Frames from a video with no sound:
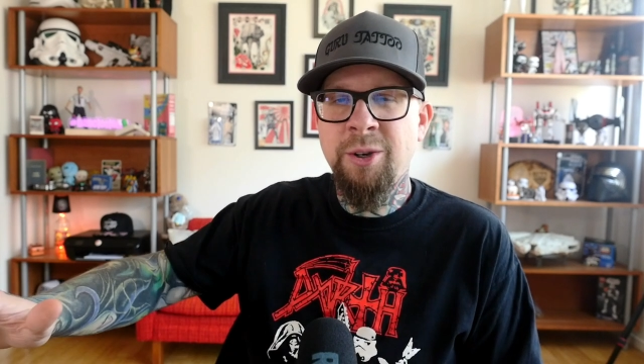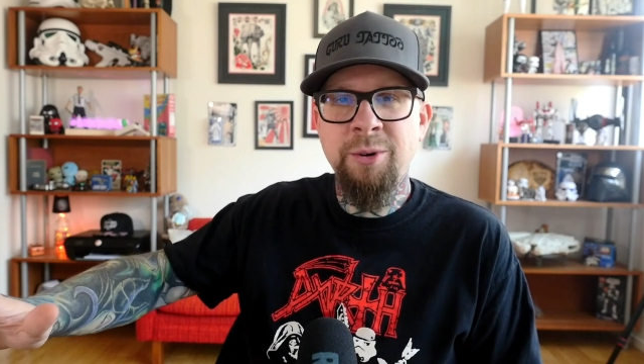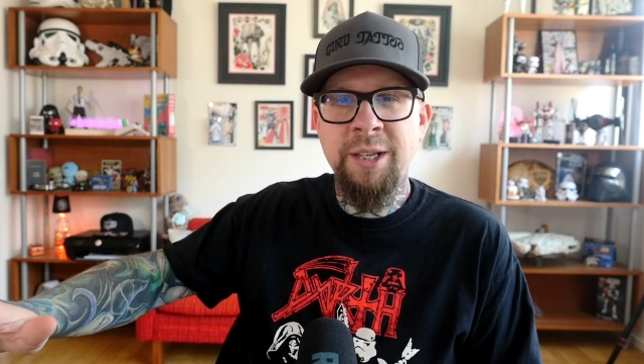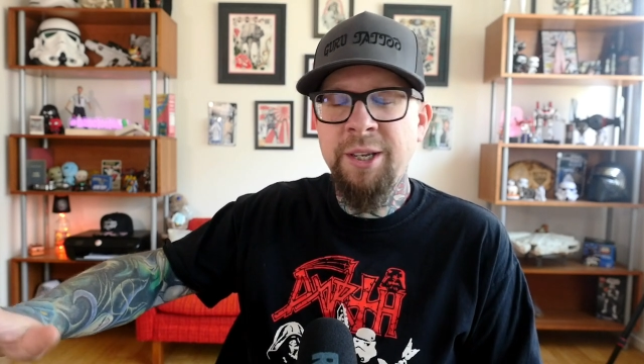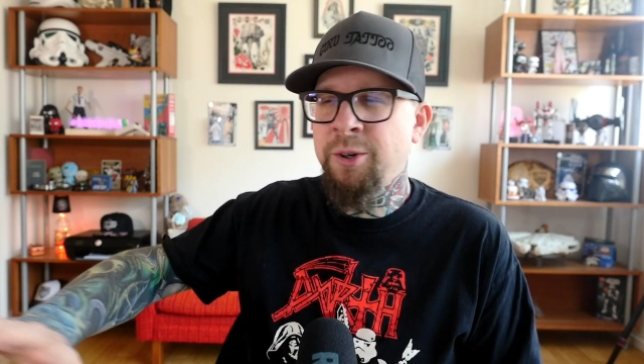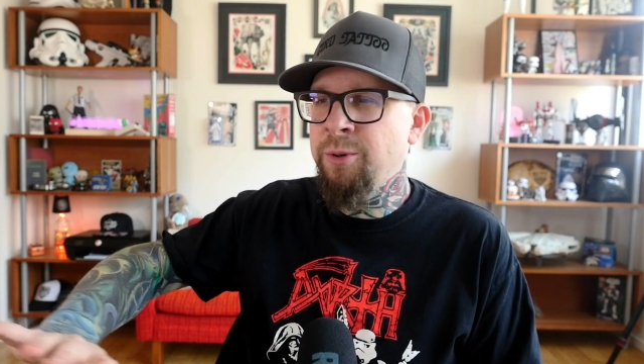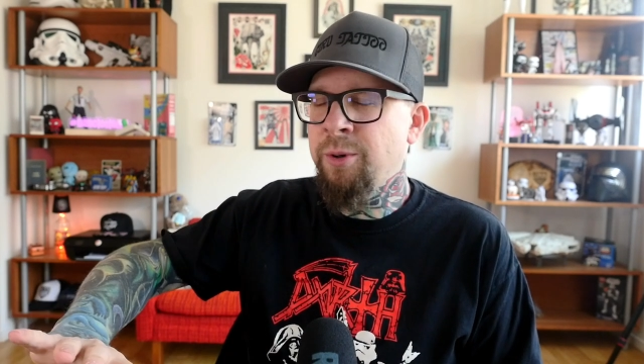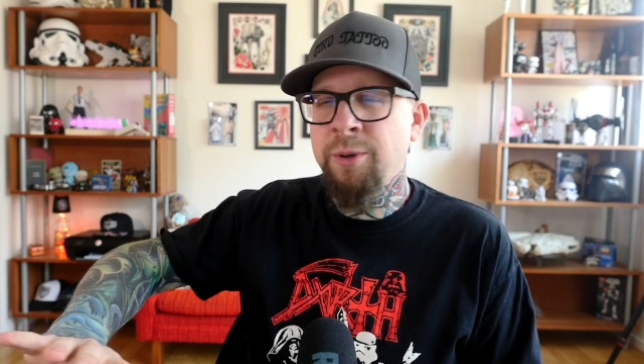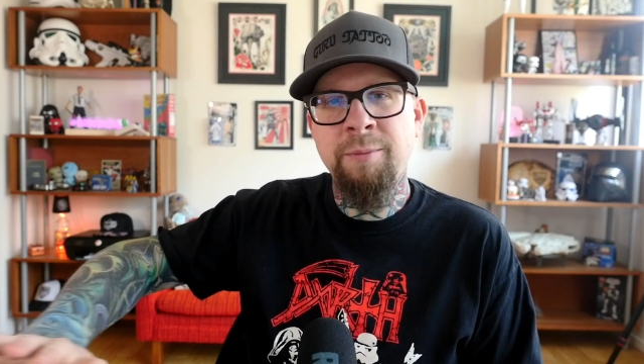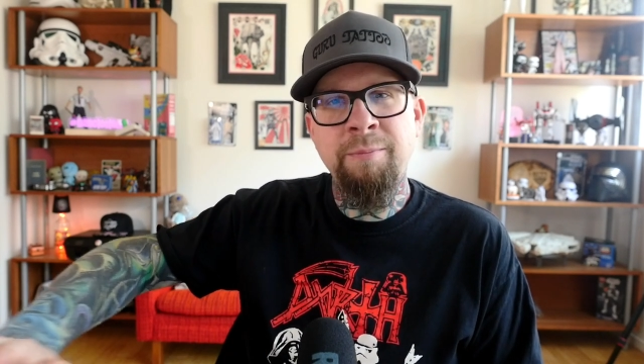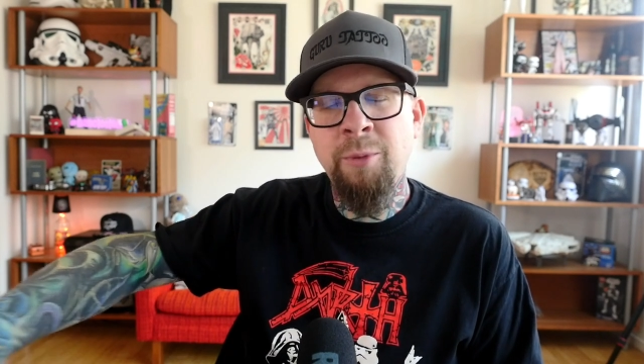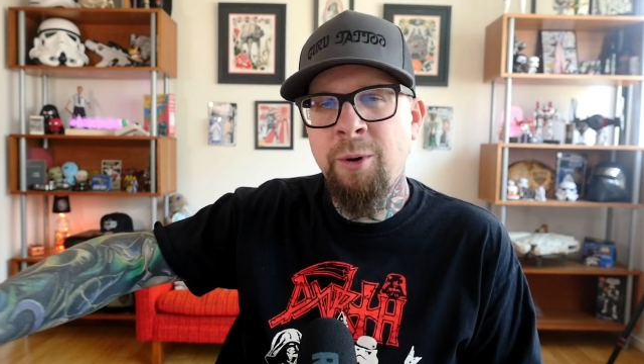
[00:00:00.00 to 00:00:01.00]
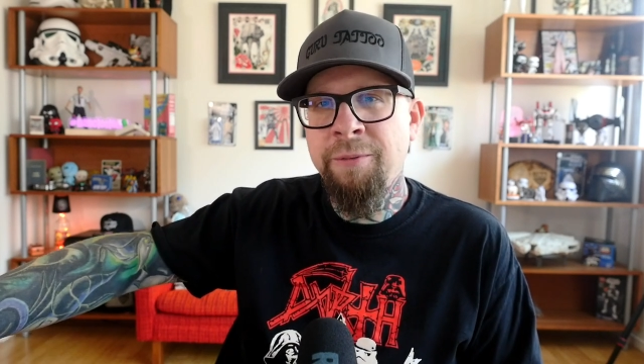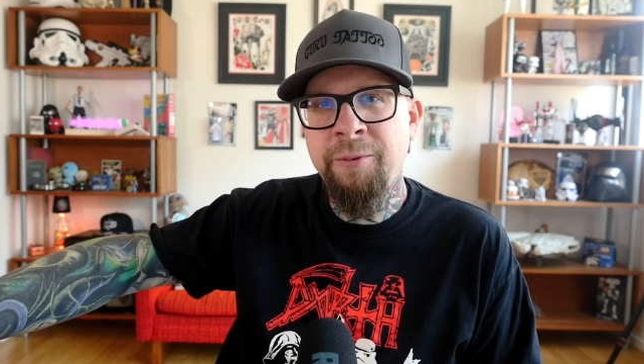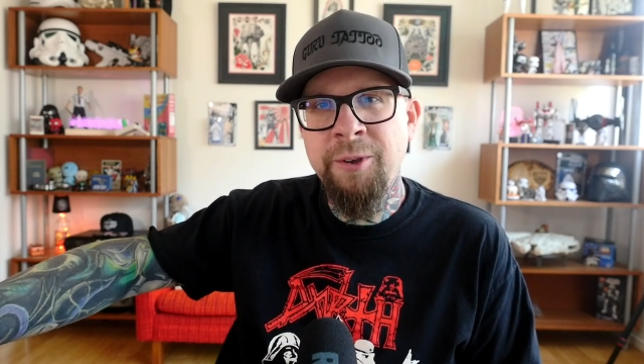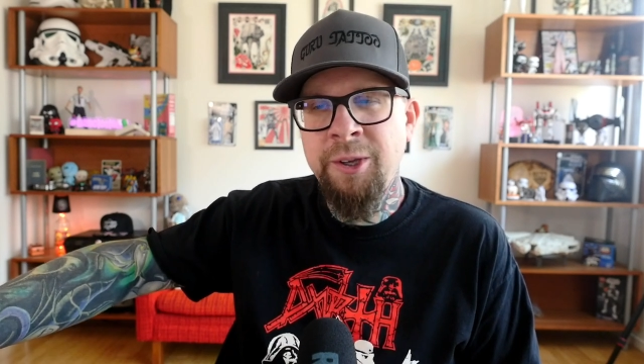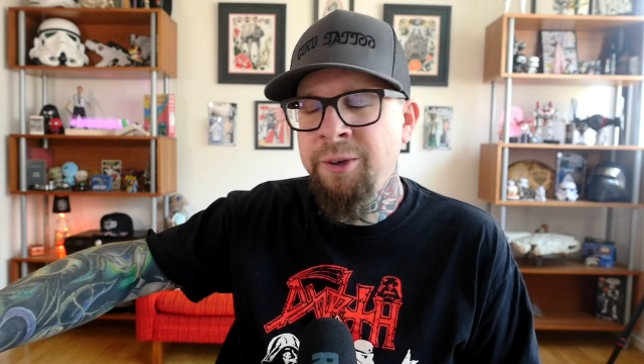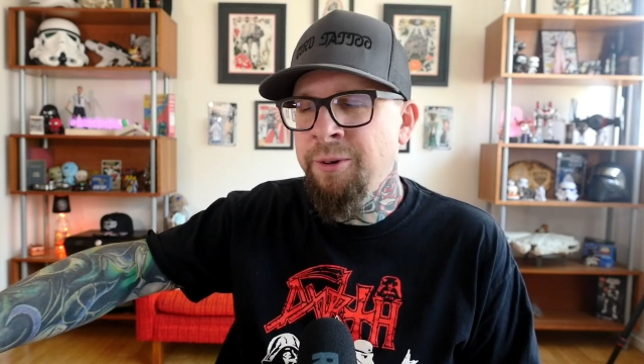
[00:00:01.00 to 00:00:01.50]
totally cool. More
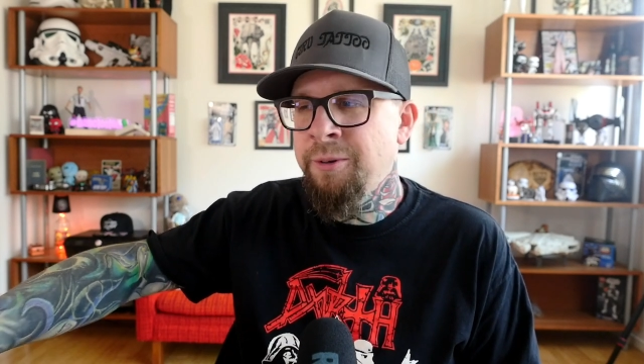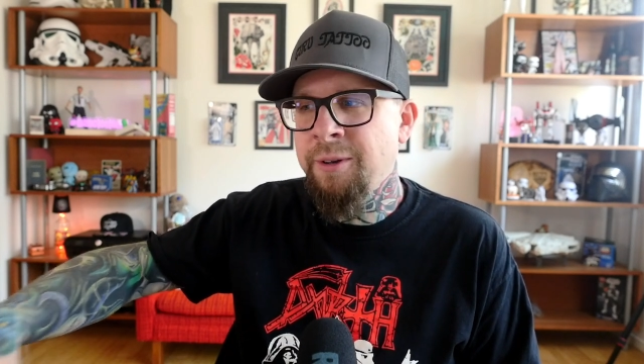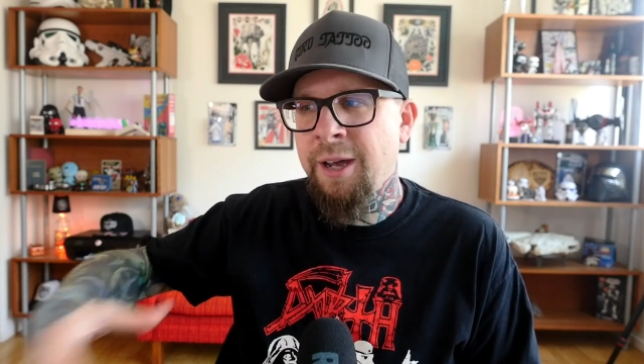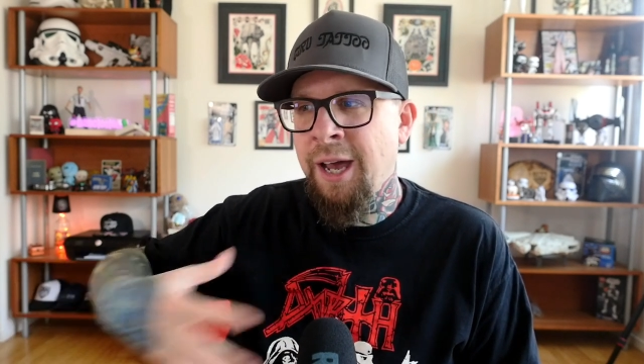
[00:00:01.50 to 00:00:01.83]
for you.